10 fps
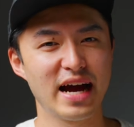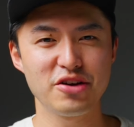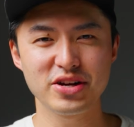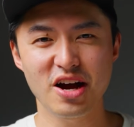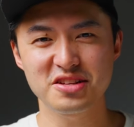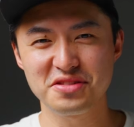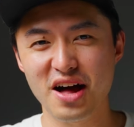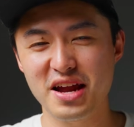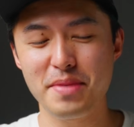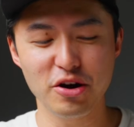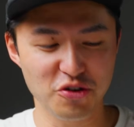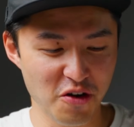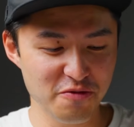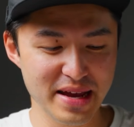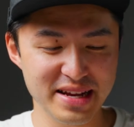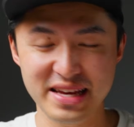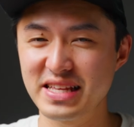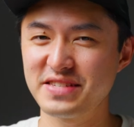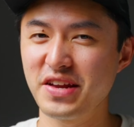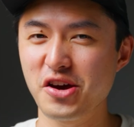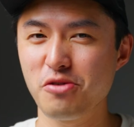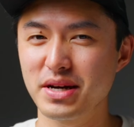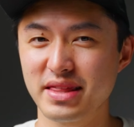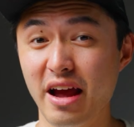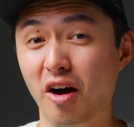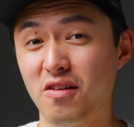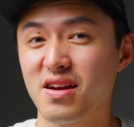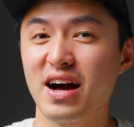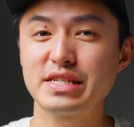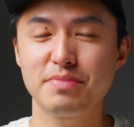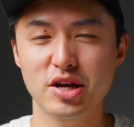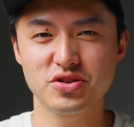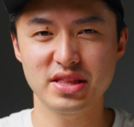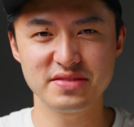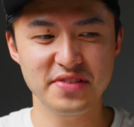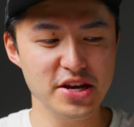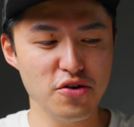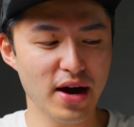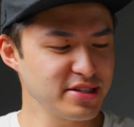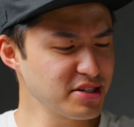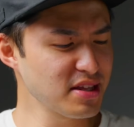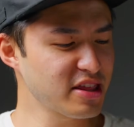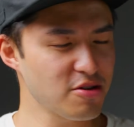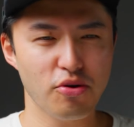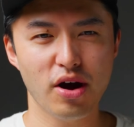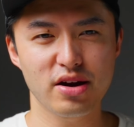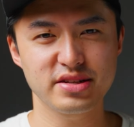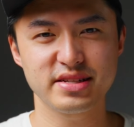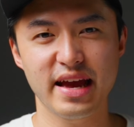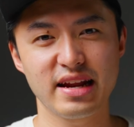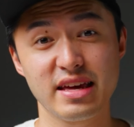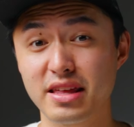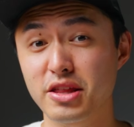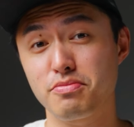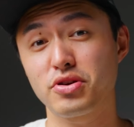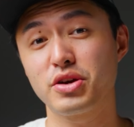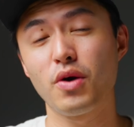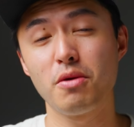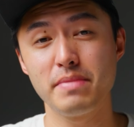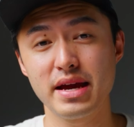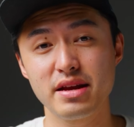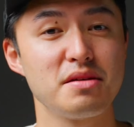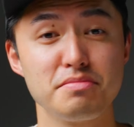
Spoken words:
I know I talked a lot about Grovemade in this video, but they are not sponsoring this video. I just like their products and I think they're pretty well made.